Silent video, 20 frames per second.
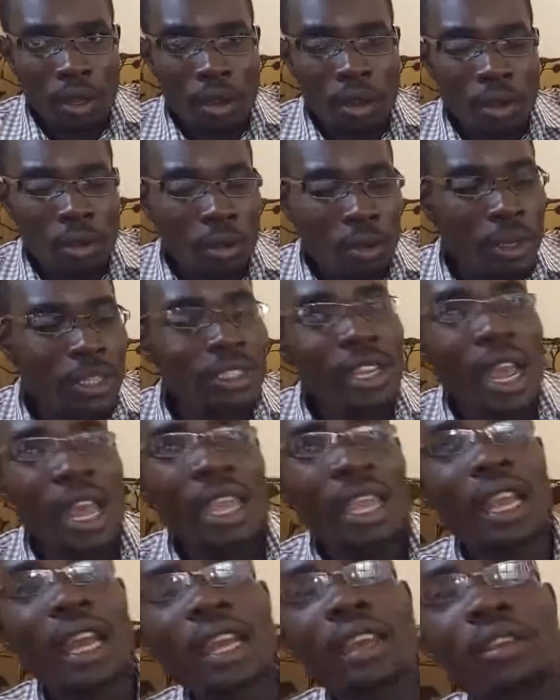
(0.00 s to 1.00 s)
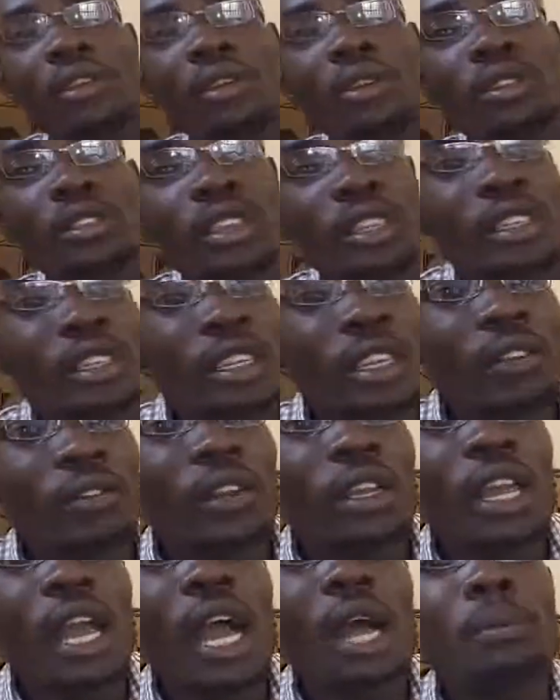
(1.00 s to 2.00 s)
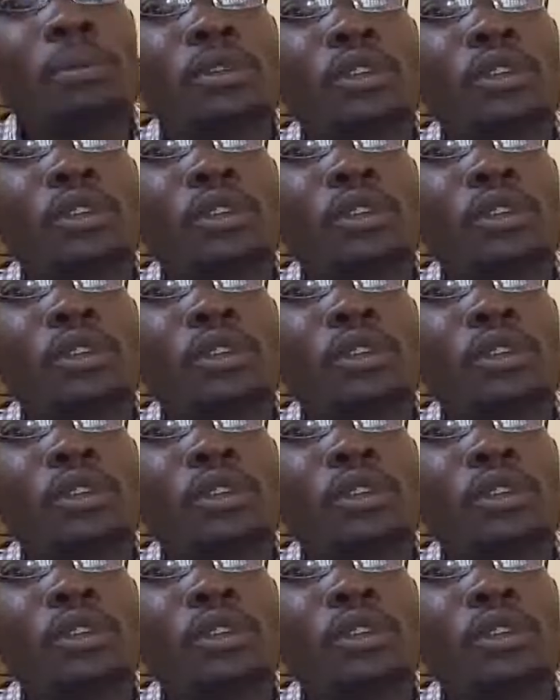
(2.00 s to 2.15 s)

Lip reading: which I can use it even up to